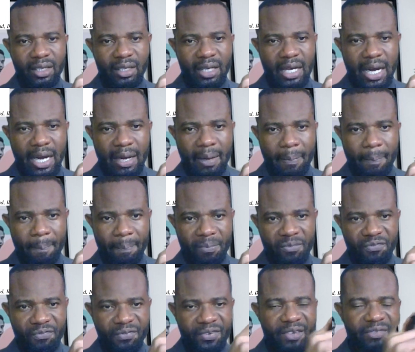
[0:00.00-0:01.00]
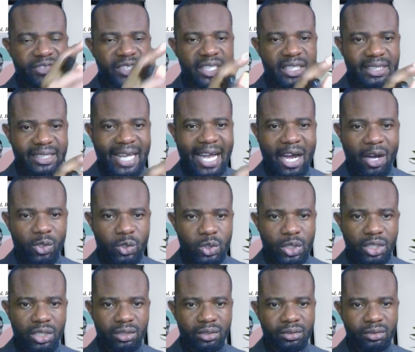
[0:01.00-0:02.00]

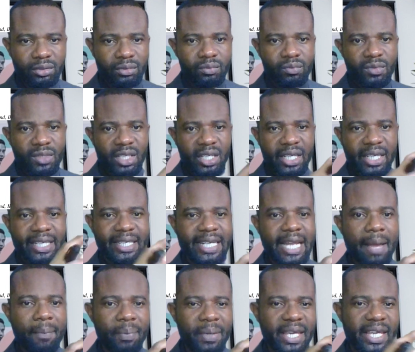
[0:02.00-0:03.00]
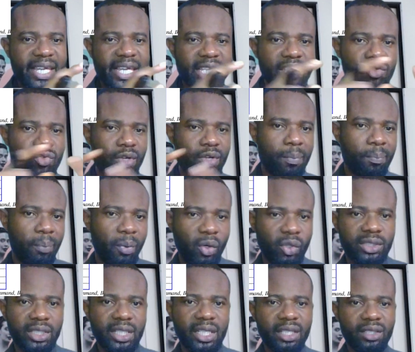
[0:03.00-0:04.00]
50,000 kidnapping case
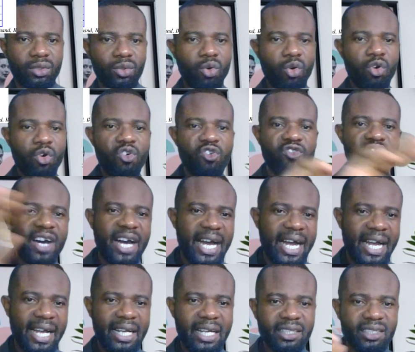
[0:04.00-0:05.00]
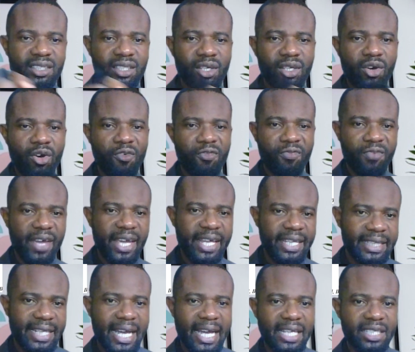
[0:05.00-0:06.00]
reported over the
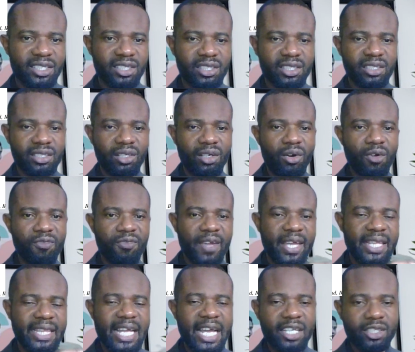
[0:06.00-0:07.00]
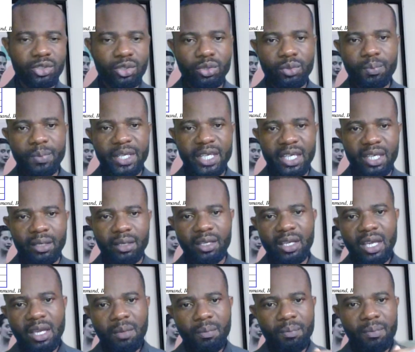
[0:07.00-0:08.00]
offenders. Offenders could
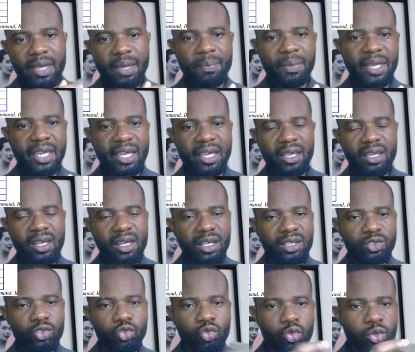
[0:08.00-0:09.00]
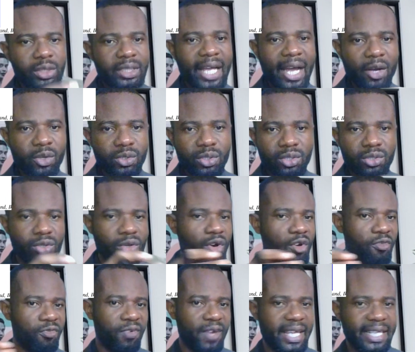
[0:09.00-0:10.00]
be maybe 2,000
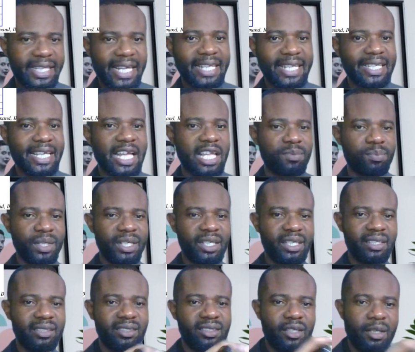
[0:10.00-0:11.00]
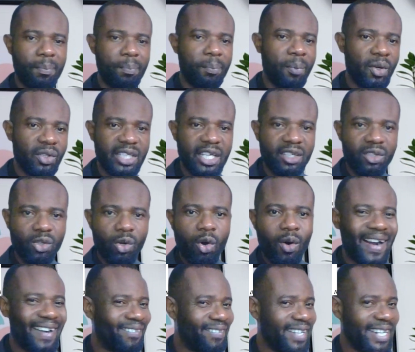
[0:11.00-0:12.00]
offenders that have been reported
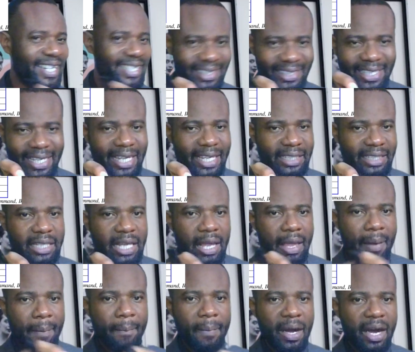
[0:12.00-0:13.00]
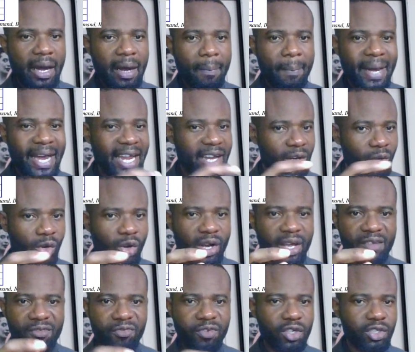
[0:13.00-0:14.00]
or arrested by law
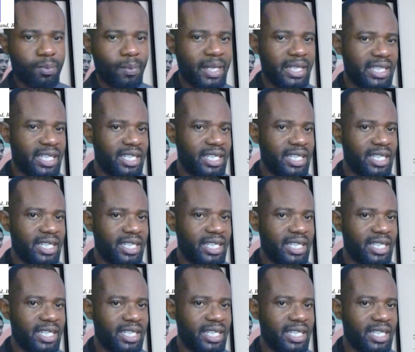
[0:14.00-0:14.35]
enforcement